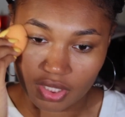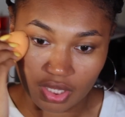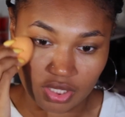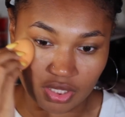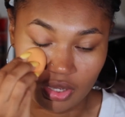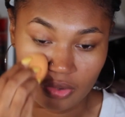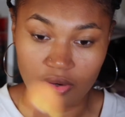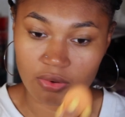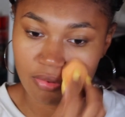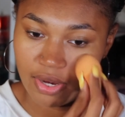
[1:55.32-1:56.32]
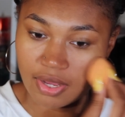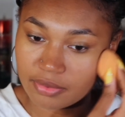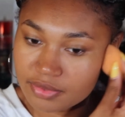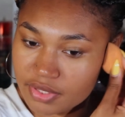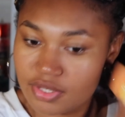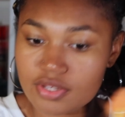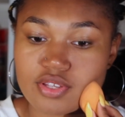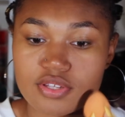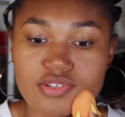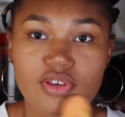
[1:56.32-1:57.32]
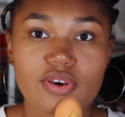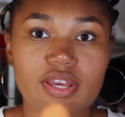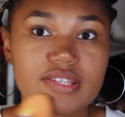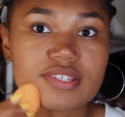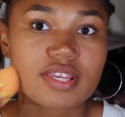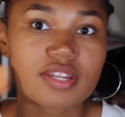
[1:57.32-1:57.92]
and go around. So it